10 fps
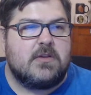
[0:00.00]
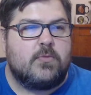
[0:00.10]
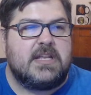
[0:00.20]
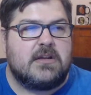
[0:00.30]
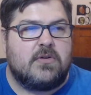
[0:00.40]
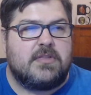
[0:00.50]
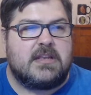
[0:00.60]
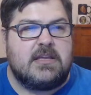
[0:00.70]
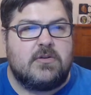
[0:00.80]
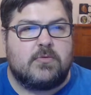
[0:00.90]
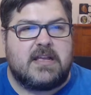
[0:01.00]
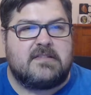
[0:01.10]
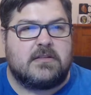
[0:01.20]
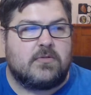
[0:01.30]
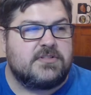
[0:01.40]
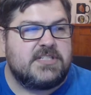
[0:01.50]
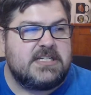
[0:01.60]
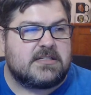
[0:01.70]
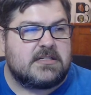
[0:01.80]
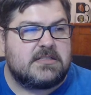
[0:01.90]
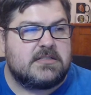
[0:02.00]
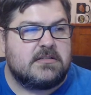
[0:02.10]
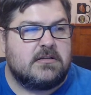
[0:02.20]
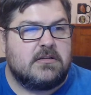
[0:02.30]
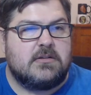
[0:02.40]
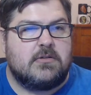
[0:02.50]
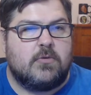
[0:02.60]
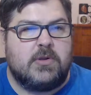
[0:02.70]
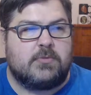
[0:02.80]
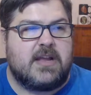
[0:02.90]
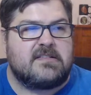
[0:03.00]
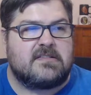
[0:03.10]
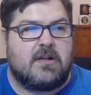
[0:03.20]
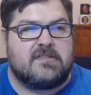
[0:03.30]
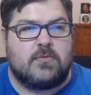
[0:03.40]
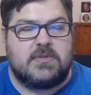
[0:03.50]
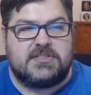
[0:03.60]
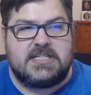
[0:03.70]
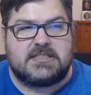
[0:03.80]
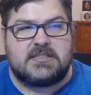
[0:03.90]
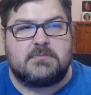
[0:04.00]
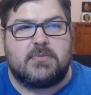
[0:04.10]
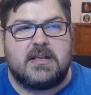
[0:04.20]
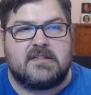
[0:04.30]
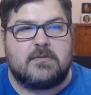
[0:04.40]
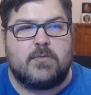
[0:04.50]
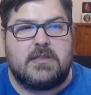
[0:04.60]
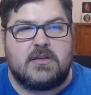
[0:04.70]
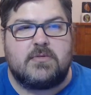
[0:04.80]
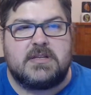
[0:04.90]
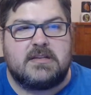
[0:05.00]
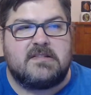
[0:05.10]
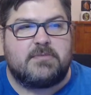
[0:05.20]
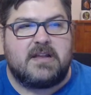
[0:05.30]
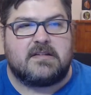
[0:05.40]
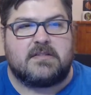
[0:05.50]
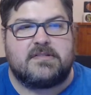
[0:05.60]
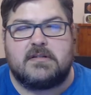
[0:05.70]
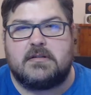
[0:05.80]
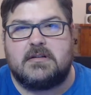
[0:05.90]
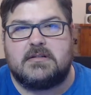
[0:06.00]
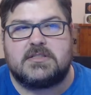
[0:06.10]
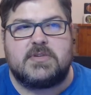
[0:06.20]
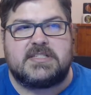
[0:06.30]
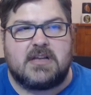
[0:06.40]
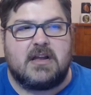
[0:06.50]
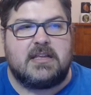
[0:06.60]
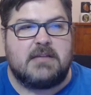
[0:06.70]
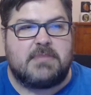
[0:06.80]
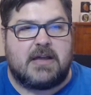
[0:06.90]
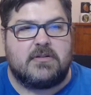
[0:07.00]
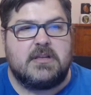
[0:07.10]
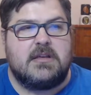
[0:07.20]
we know that he who raised the Lord Jesus will raise us also with Jesus and bring us with you into his presence. So he's talking about